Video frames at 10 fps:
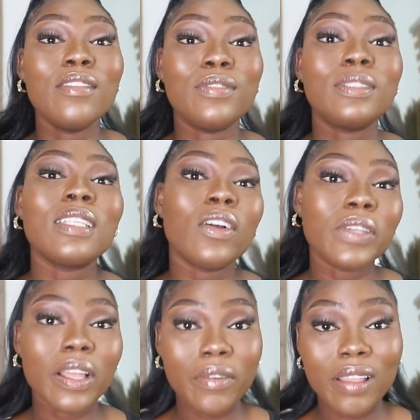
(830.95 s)
visa
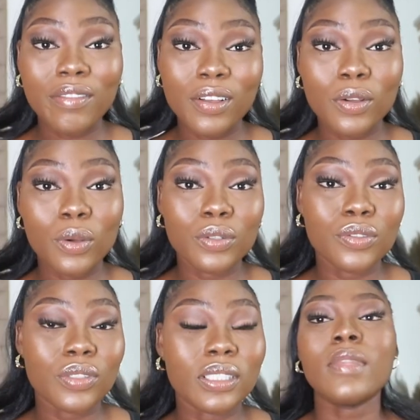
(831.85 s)
on arrival
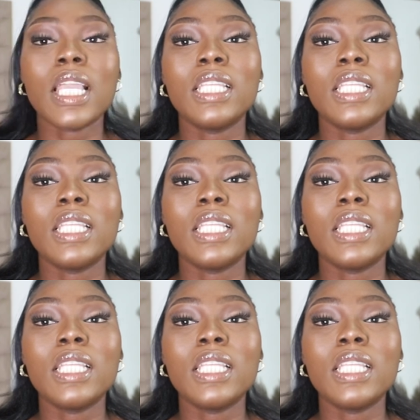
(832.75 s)
countries.